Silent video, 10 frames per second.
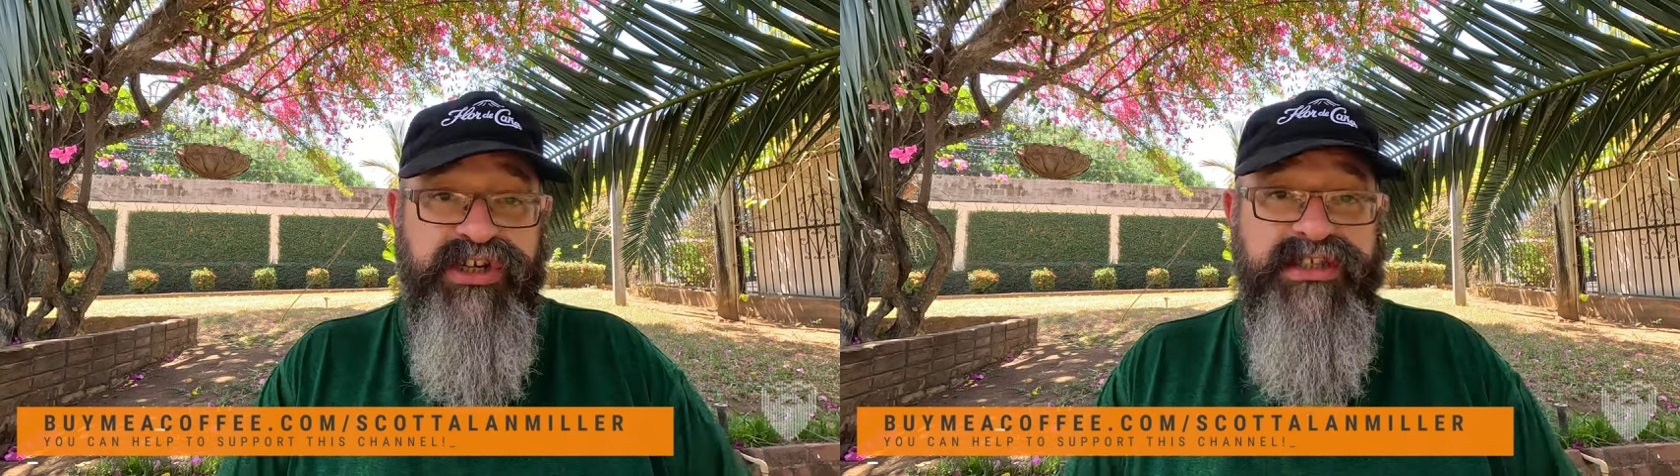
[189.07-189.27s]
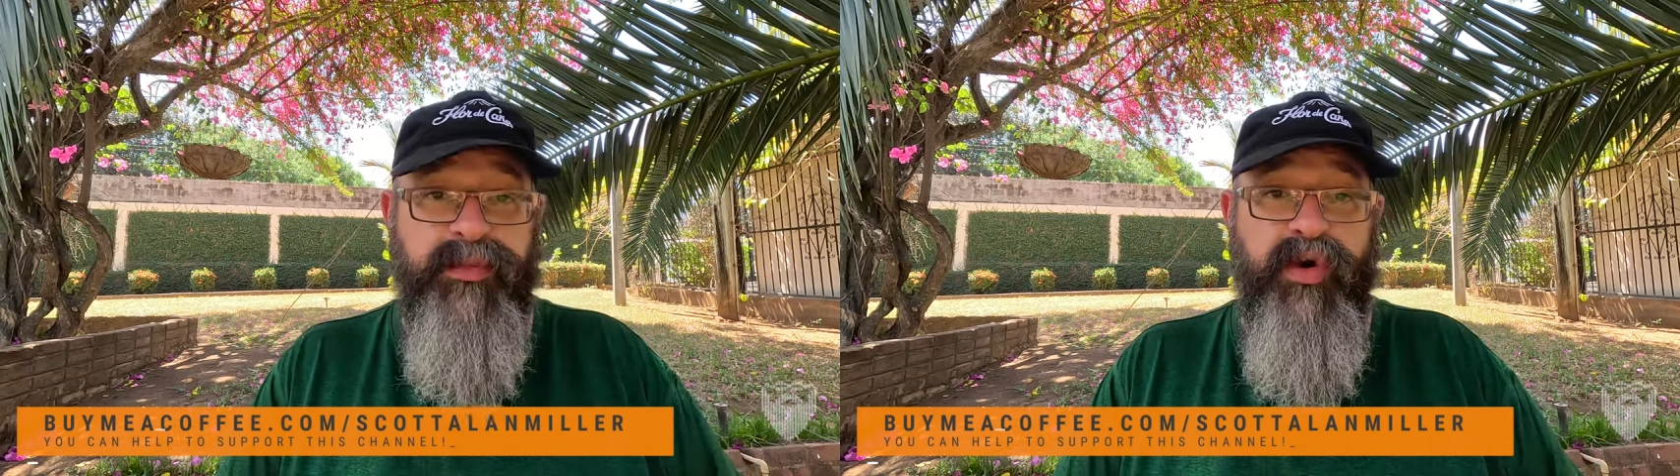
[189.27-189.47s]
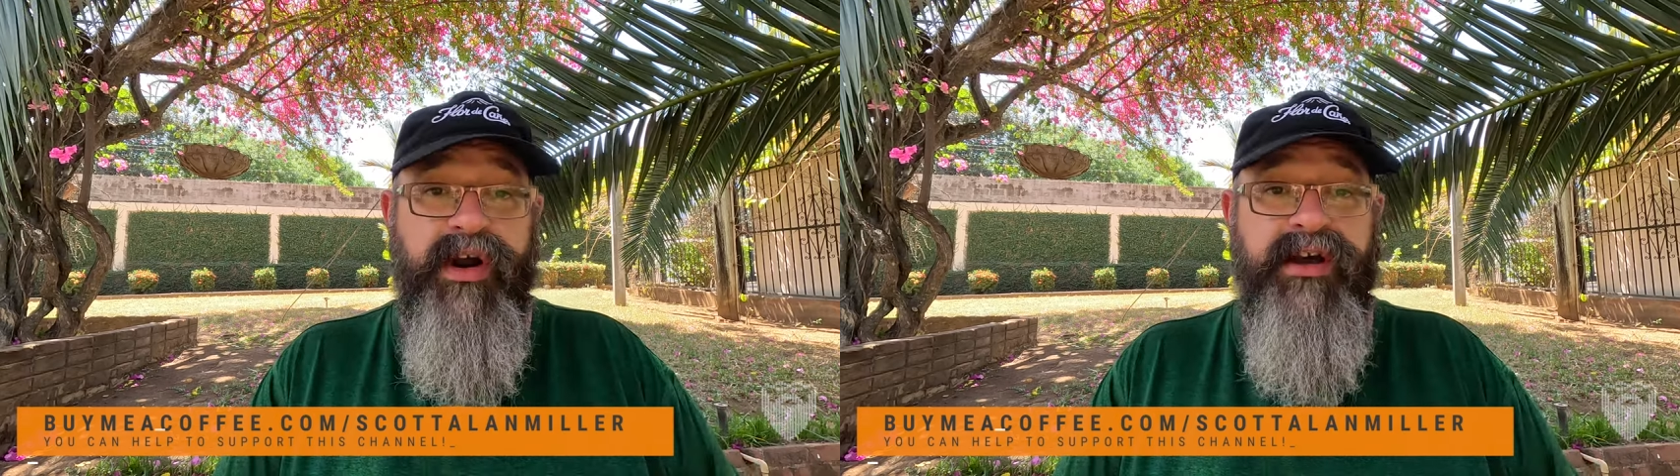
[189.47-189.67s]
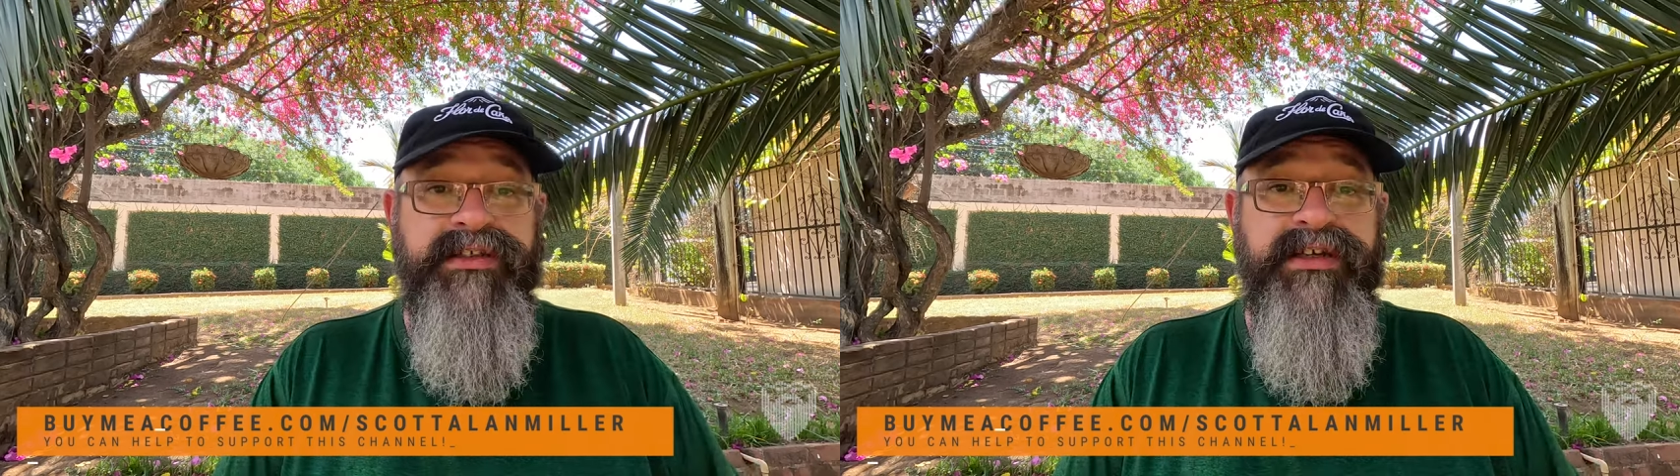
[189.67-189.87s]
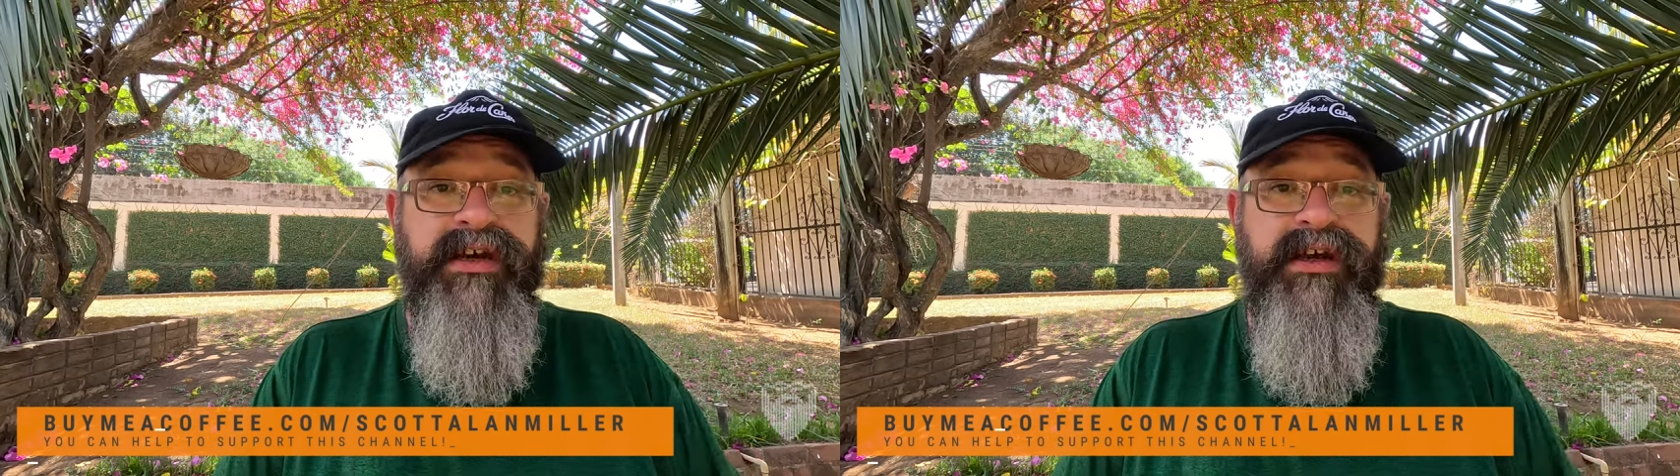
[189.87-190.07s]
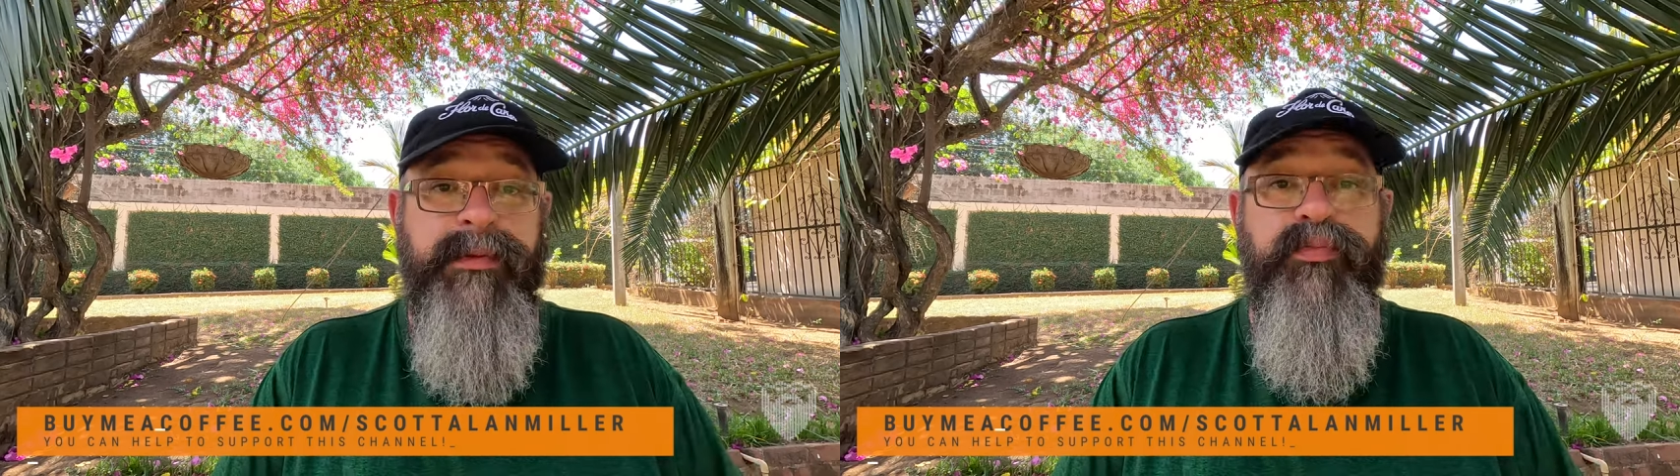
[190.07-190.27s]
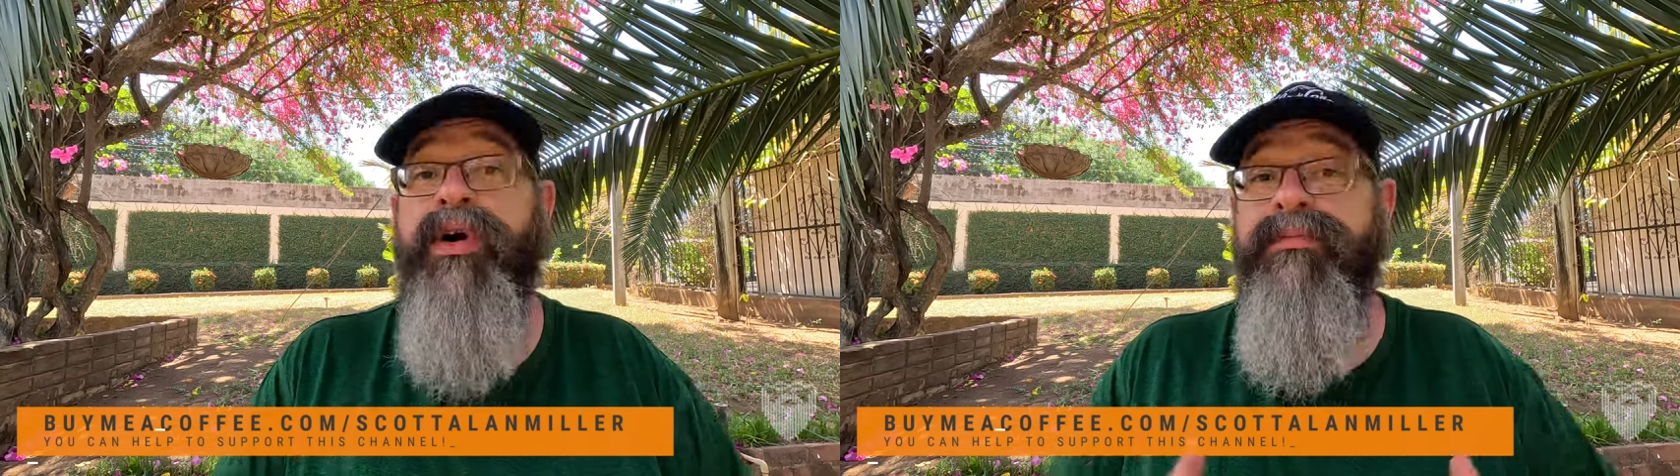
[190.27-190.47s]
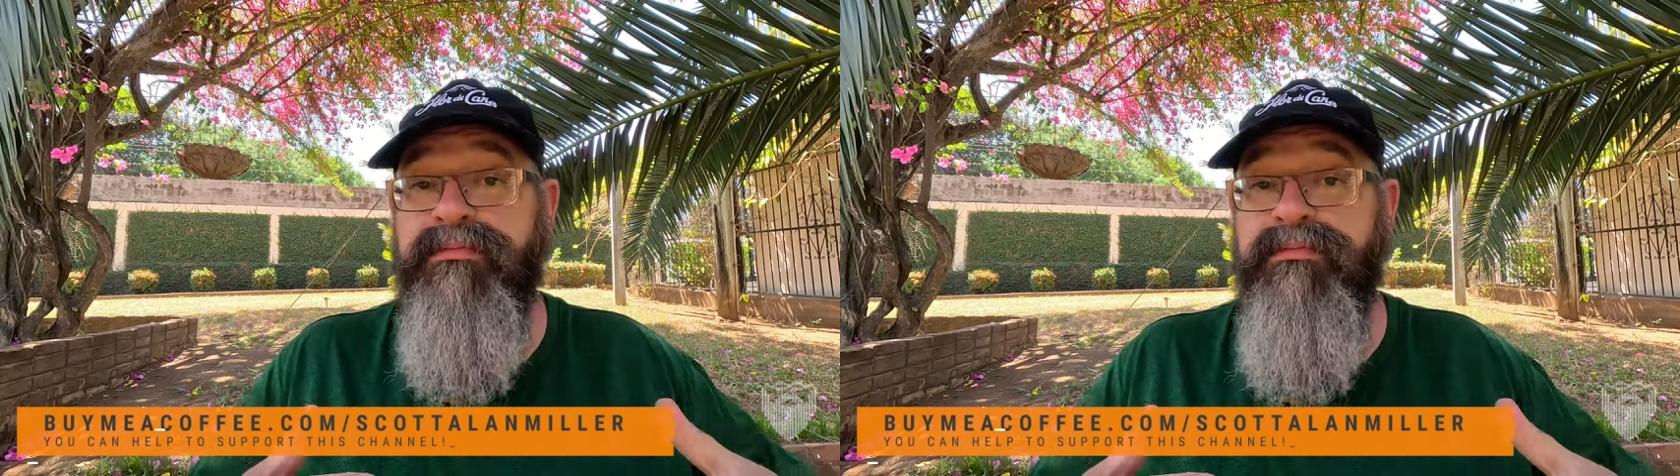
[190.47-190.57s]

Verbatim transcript: to somewhere else, well,